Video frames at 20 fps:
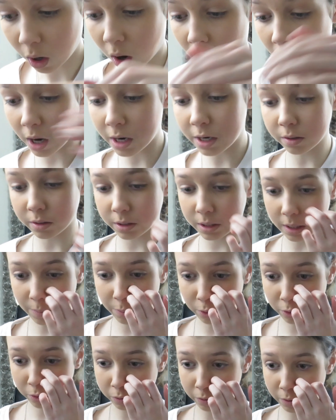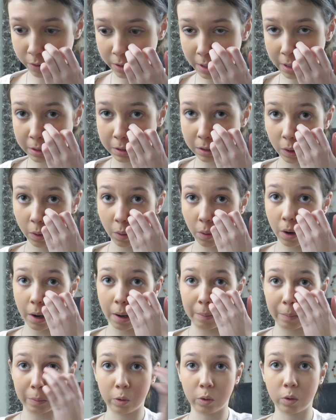I don't see a bronzer in there, so
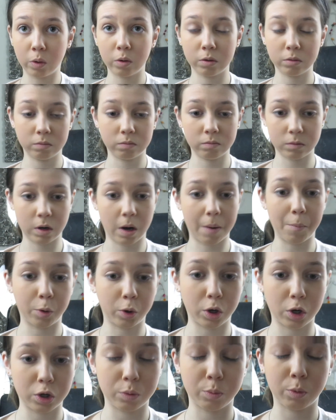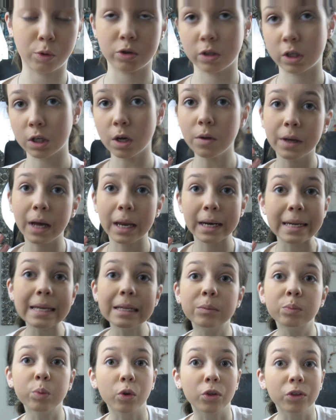I'm not gonna do bronzer. I don't think I
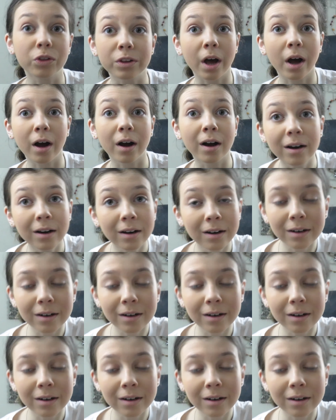need bronzer.